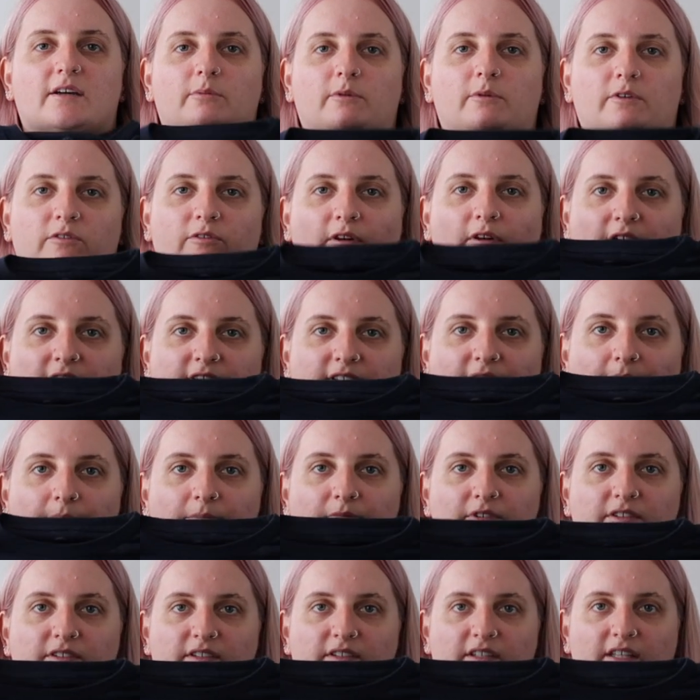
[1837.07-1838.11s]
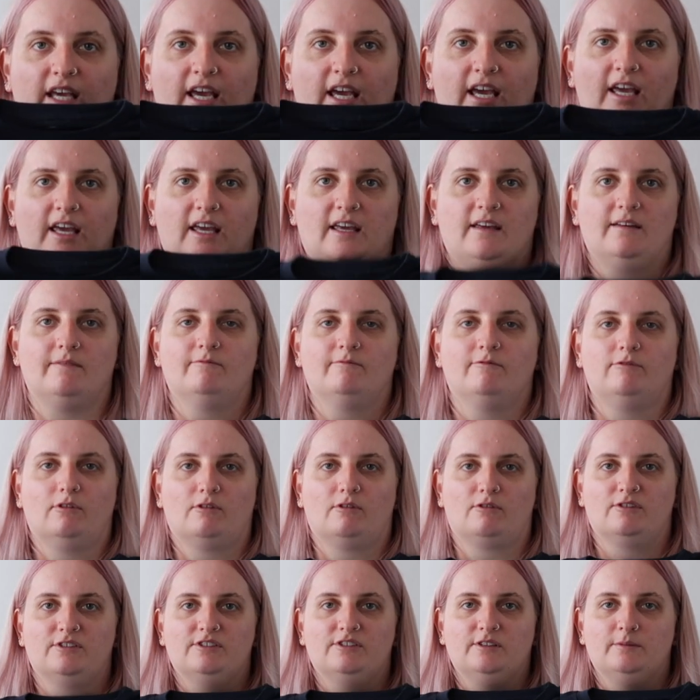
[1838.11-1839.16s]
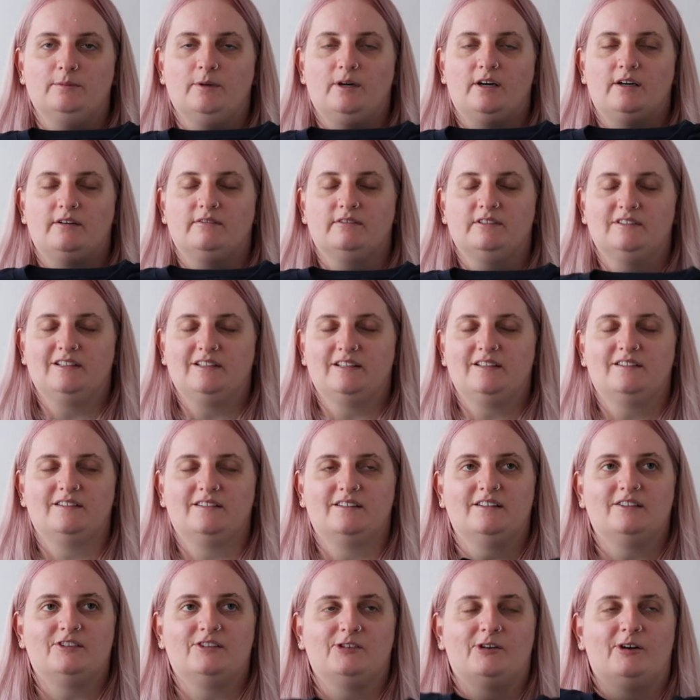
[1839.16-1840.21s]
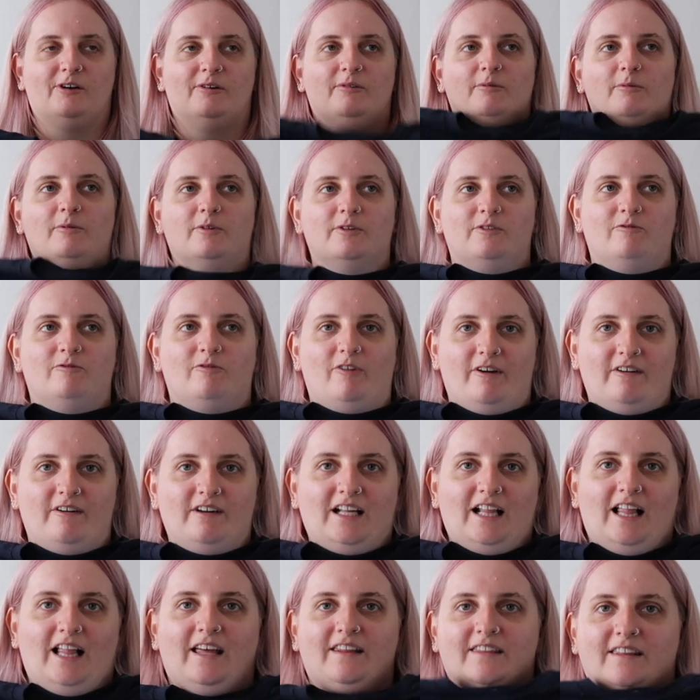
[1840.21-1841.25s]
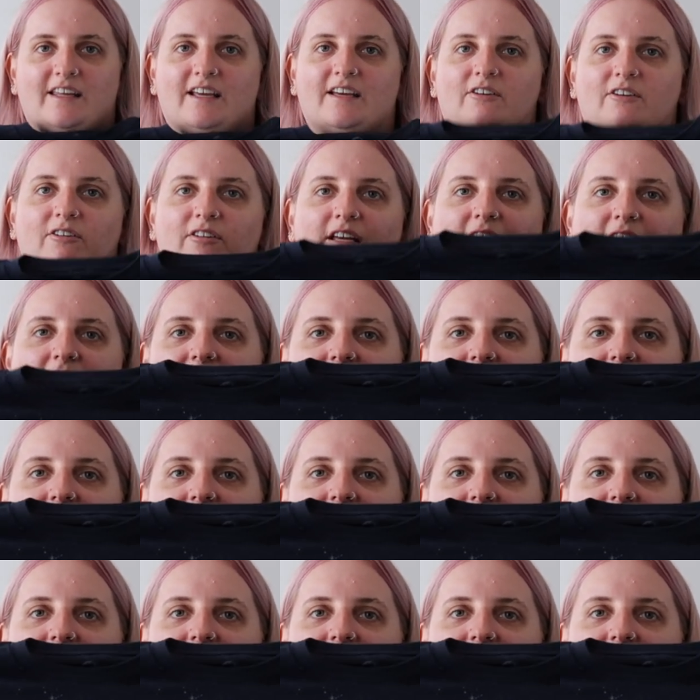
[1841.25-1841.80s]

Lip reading: was very tempted to get in Florida, but I resisted, so I was very glad they got it